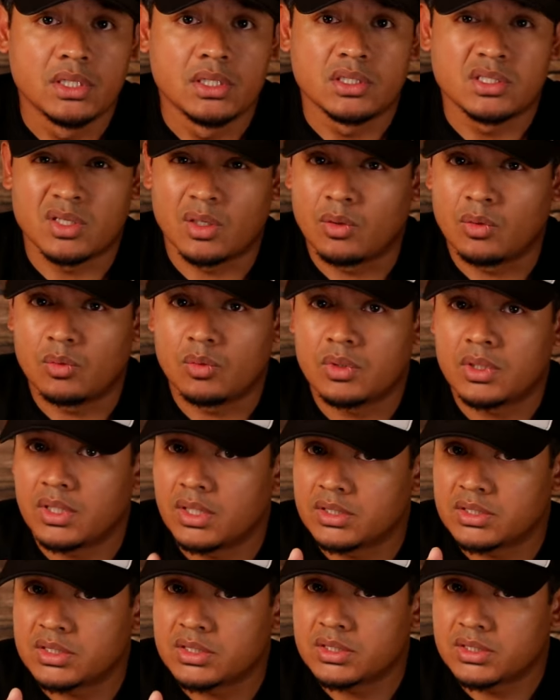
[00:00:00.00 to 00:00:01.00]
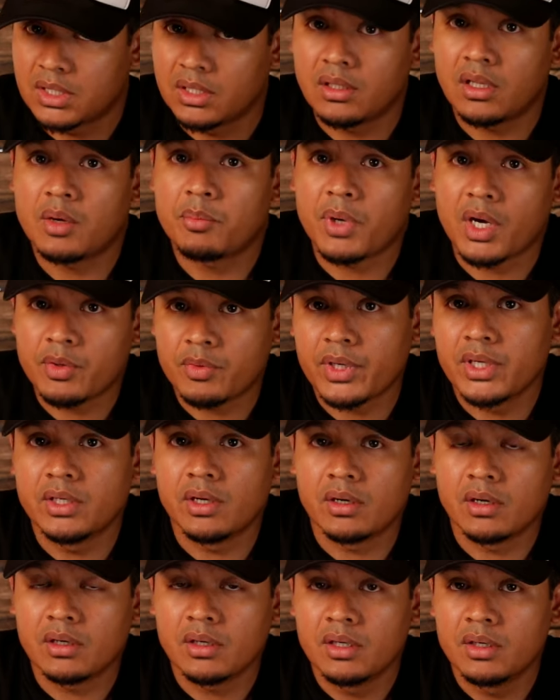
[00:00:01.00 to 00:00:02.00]
So it's still on my
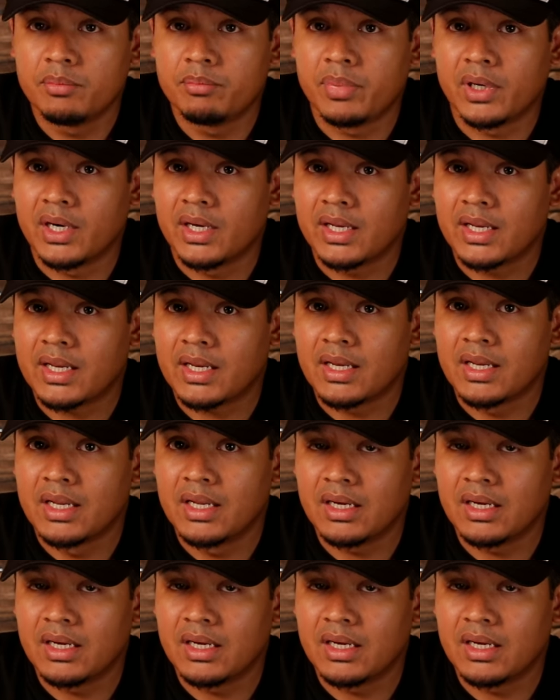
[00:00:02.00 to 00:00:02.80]
radar, but